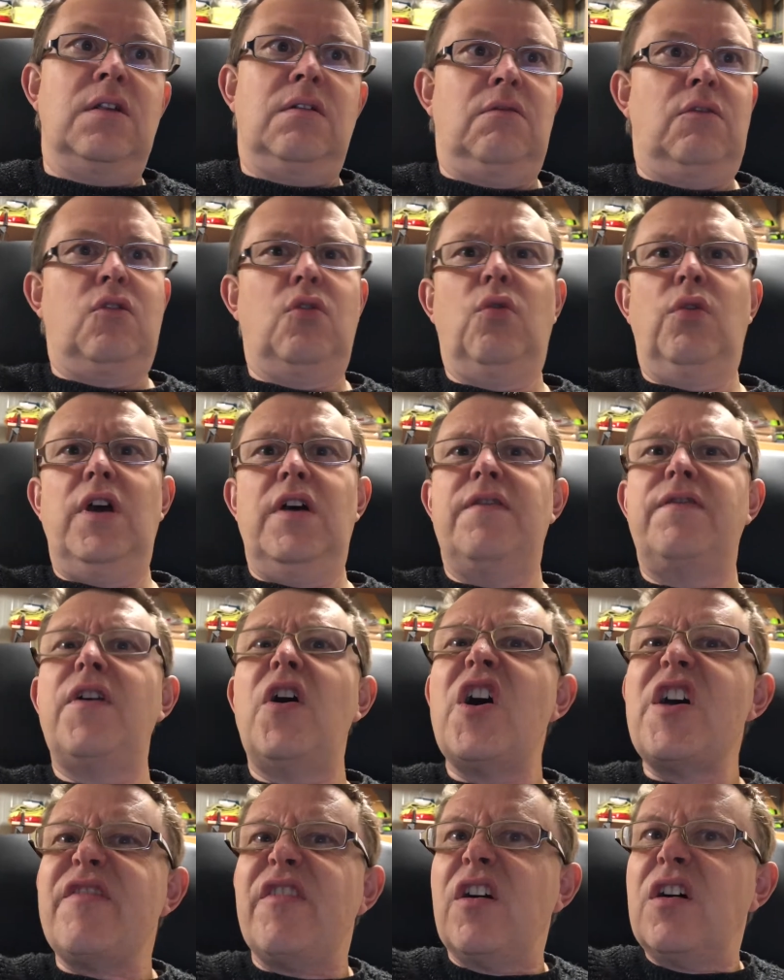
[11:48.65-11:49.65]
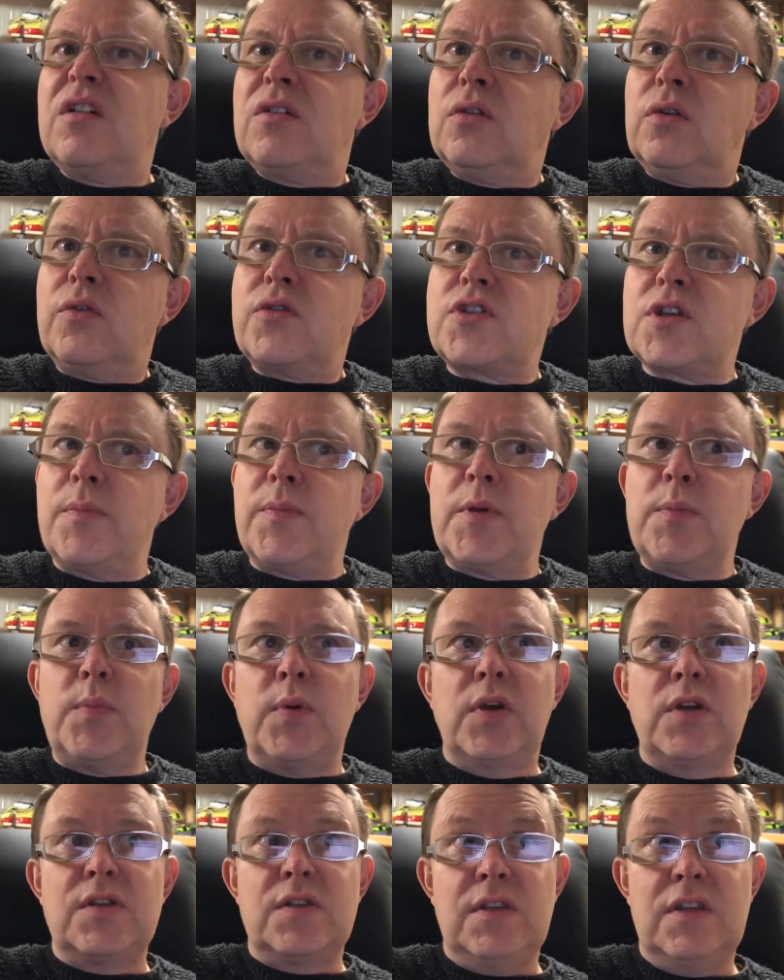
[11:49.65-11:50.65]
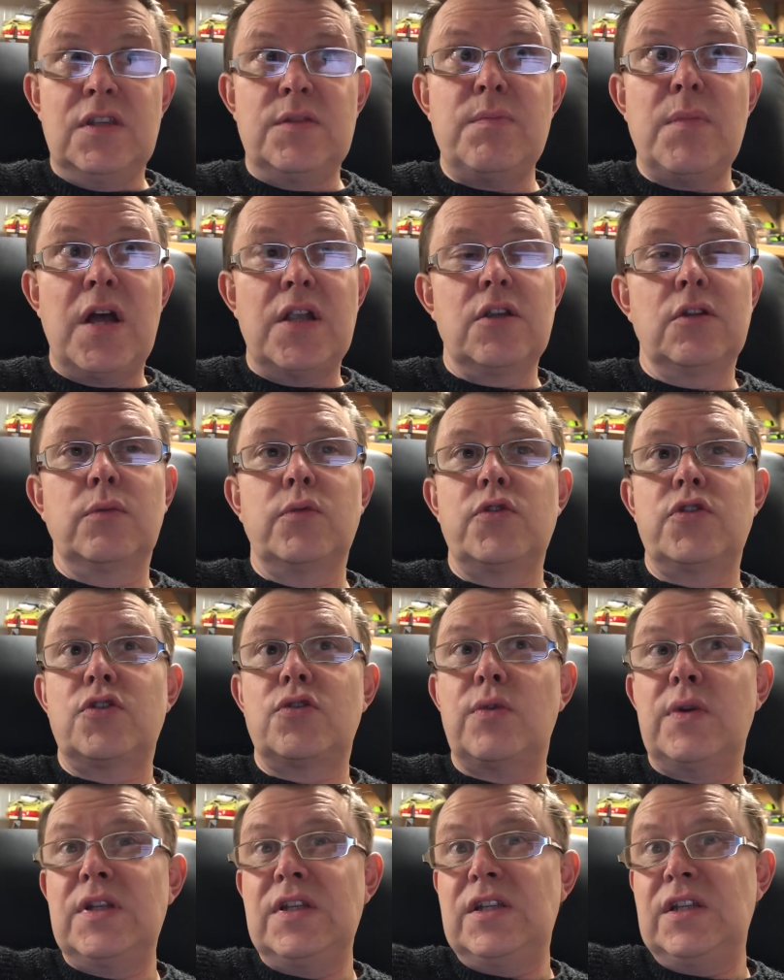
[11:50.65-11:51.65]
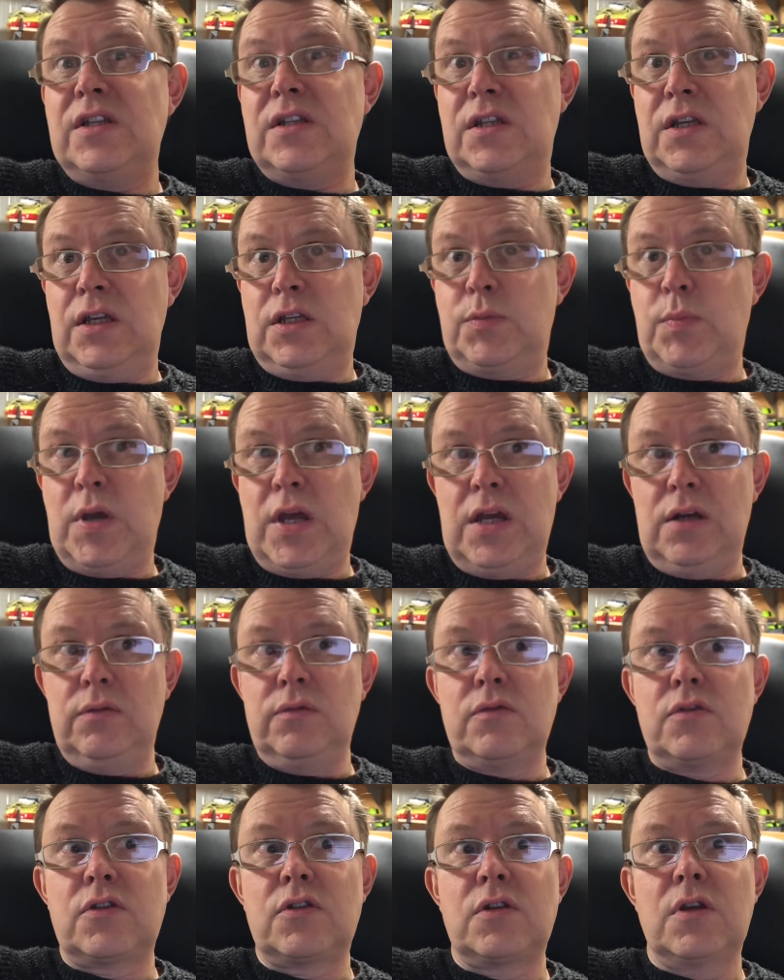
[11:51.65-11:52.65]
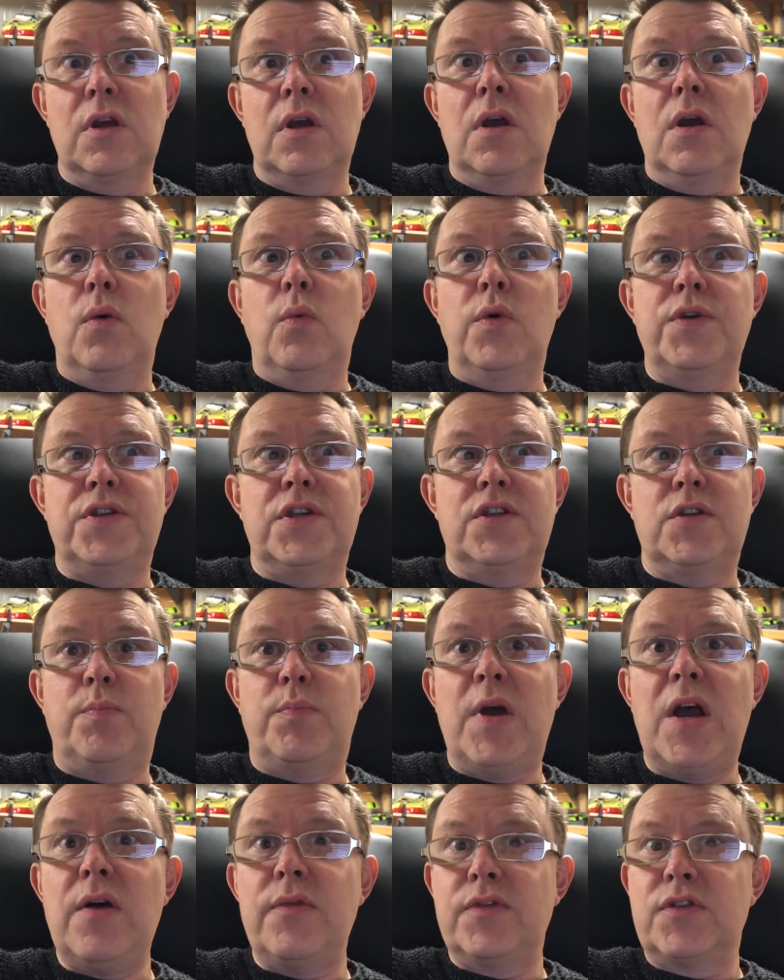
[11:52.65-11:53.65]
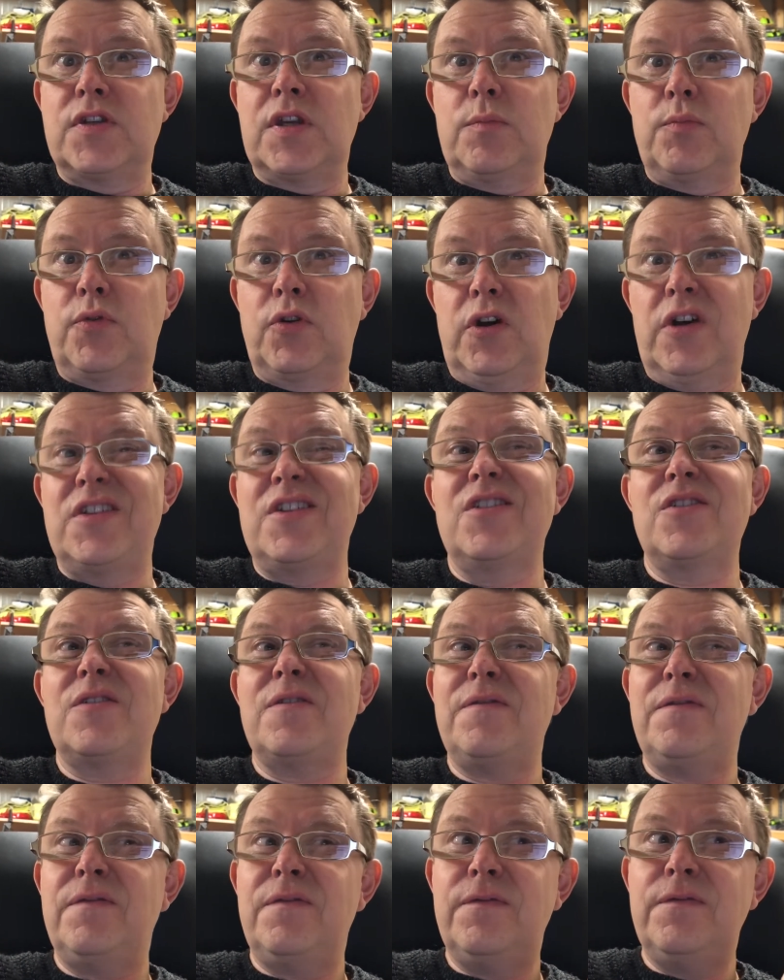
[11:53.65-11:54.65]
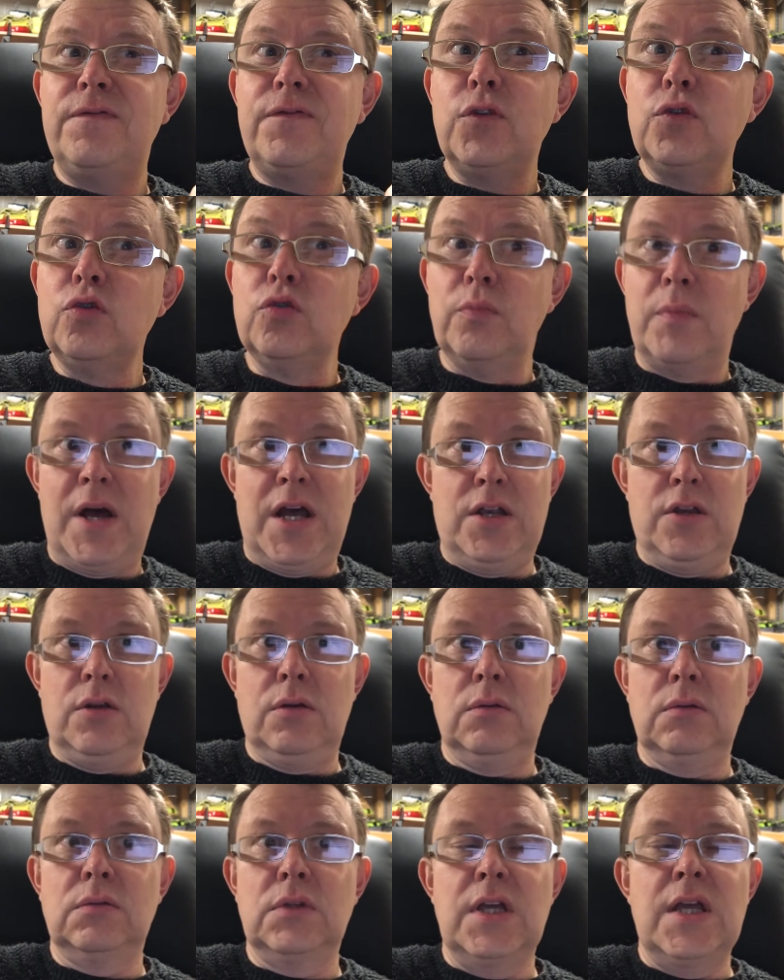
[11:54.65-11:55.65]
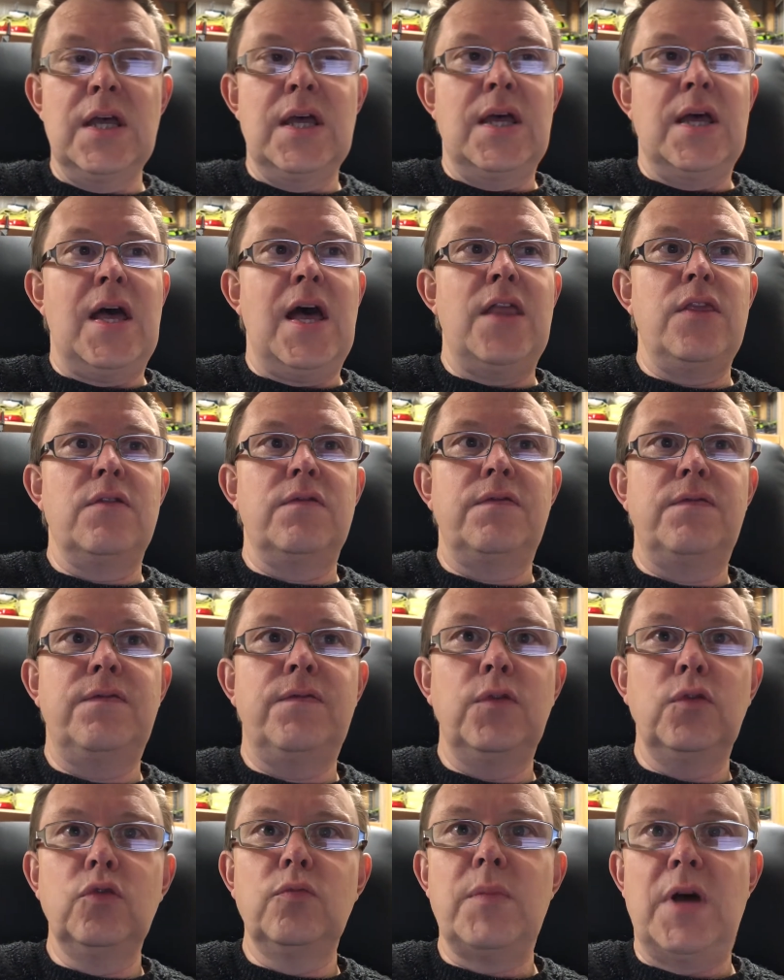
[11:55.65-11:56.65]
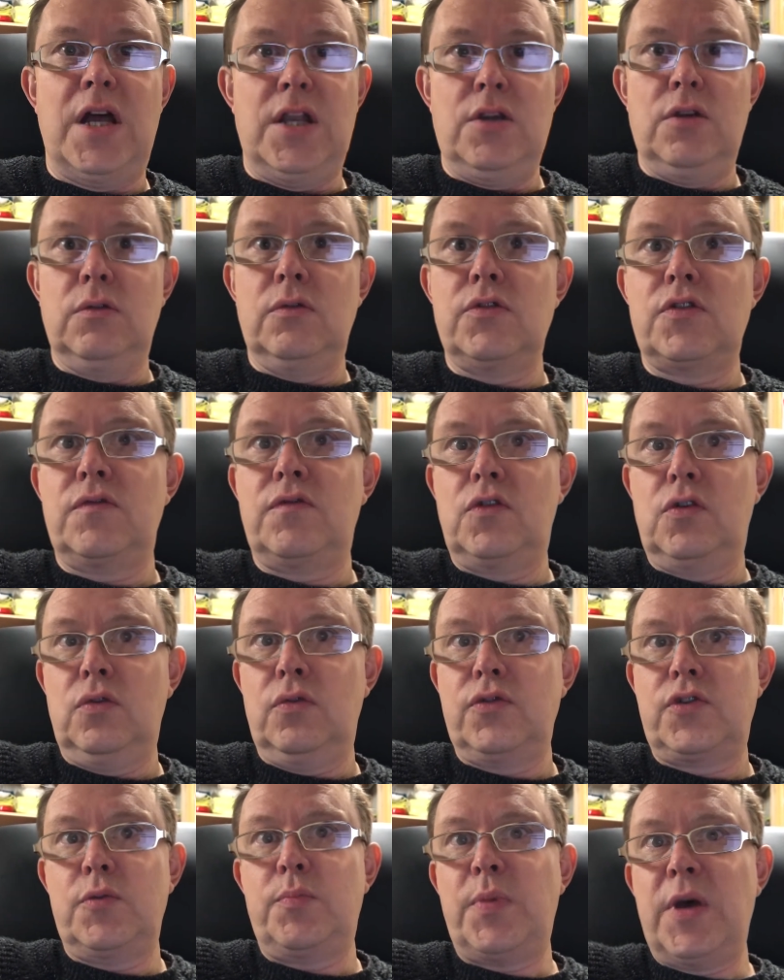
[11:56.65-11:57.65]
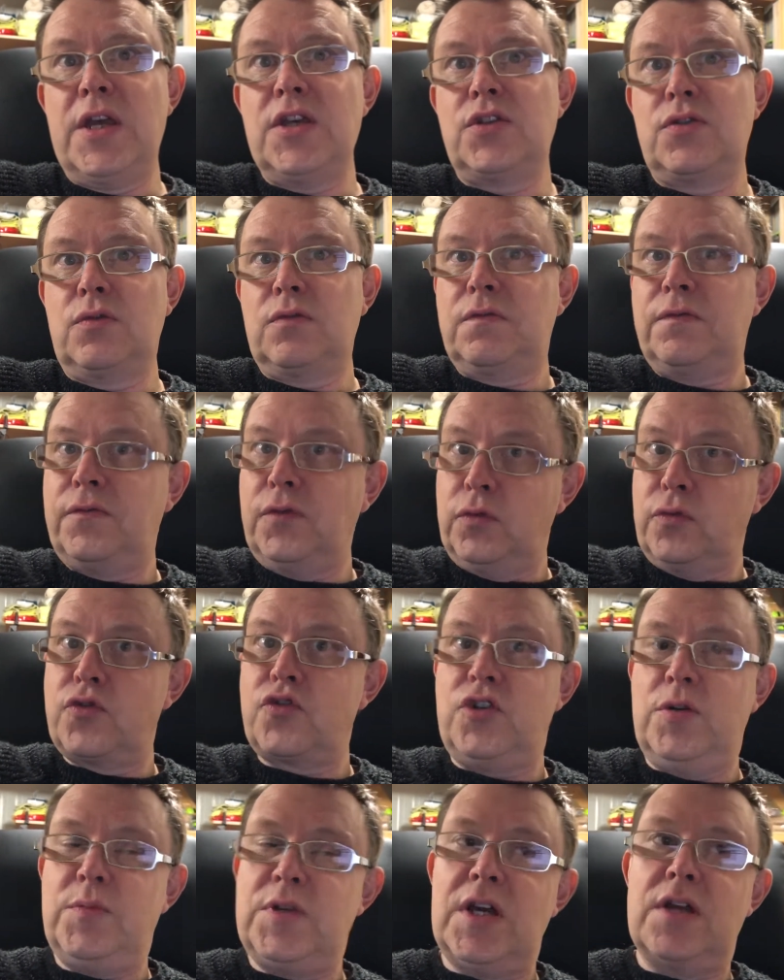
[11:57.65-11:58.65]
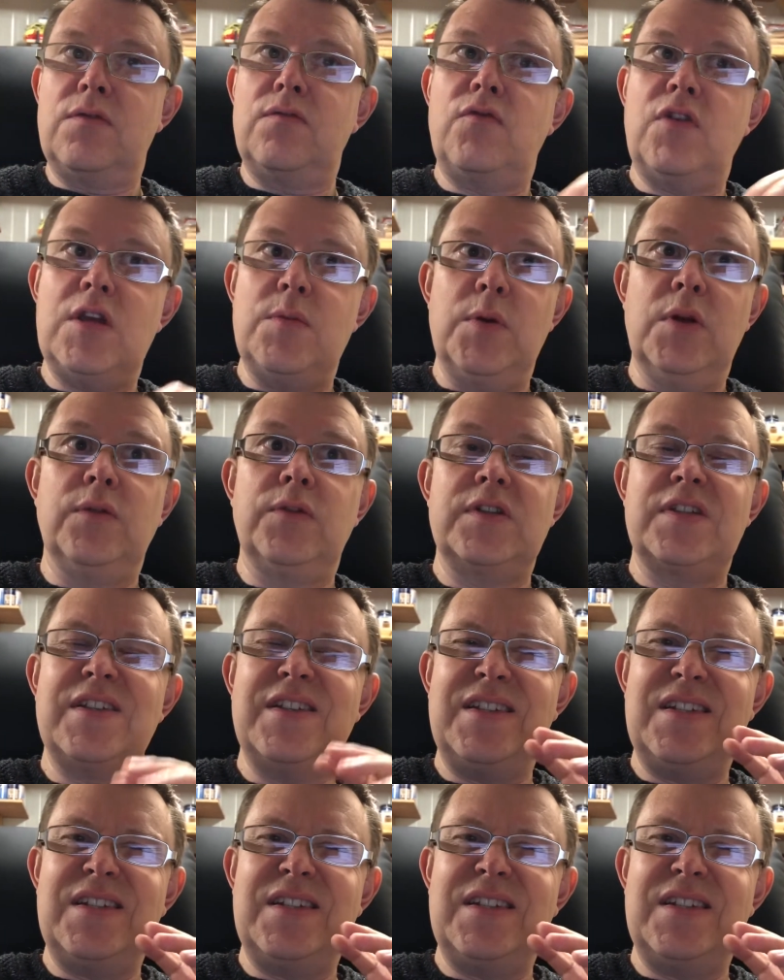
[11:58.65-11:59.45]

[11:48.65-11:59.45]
Call it a fiver or something, because this manual was £26, which is about the same price as a full manual. And the full manuals, of course, are based on a full strip down and rebuild. It's a